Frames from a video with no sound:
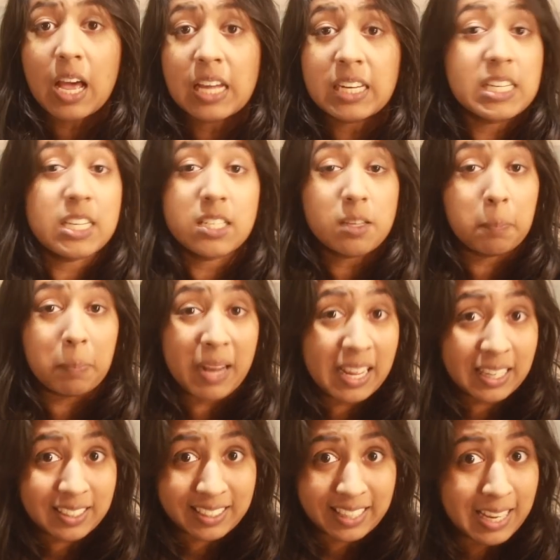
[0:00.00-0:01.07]
And he's a
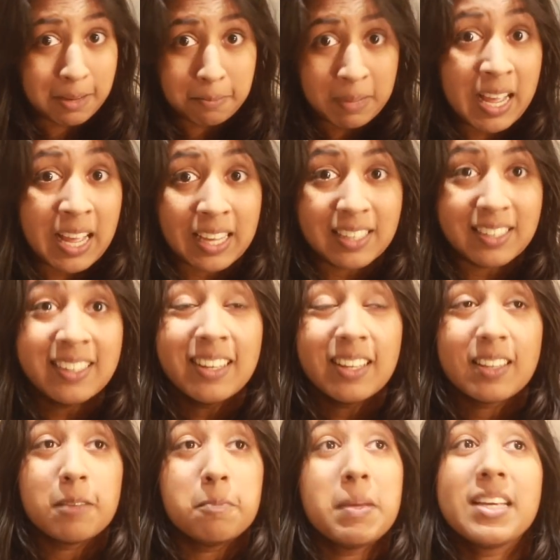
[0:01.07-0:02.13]
black gay man
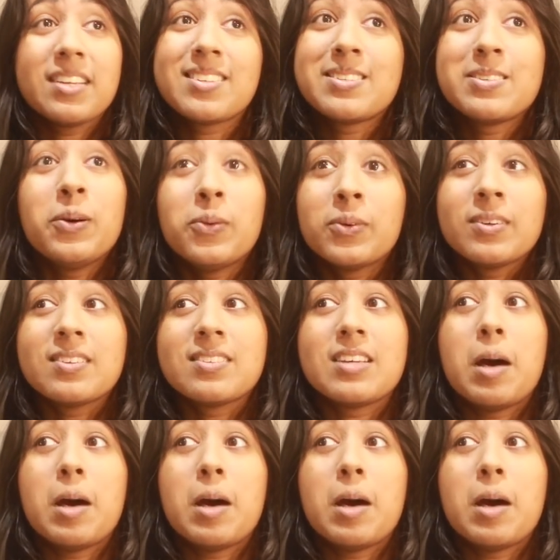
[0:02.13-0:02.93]
that makes songs